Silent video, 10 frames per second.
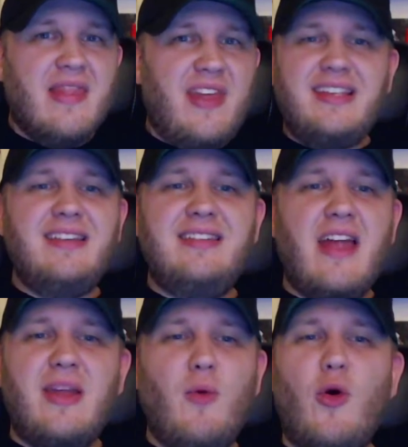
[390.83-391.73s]
This is
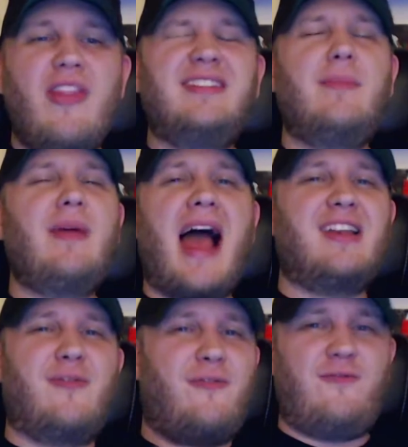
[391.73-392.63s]
nothing more than some
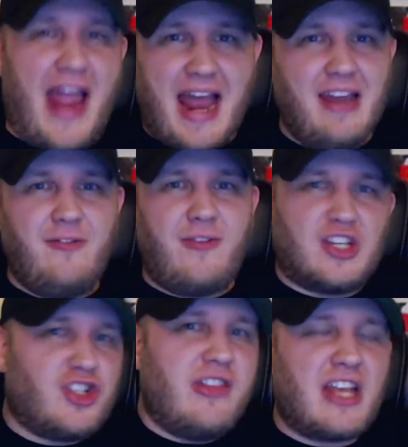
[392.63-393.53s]
guy's fan
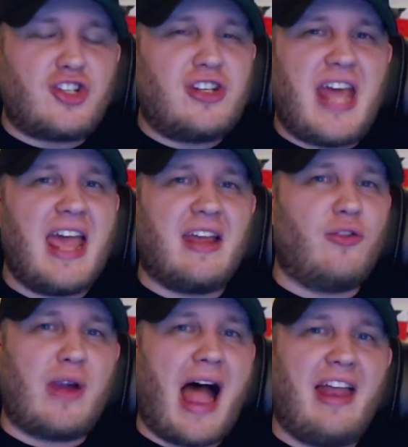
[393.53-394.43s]
fiction that should take
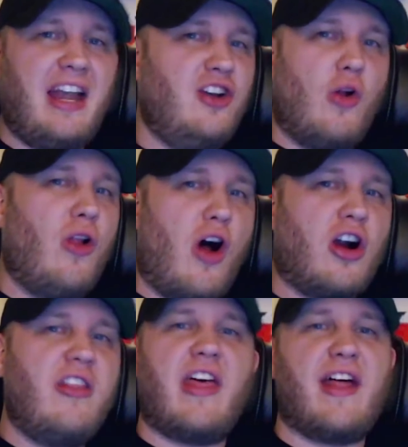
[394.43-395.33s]
in reality no
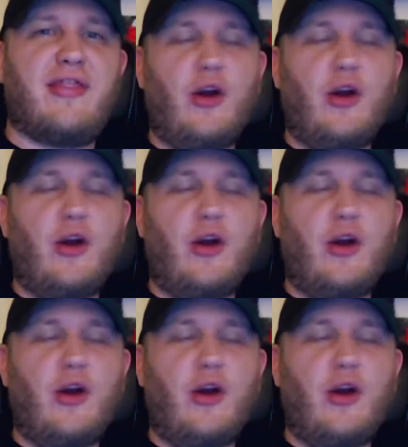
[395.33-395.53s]
longer than a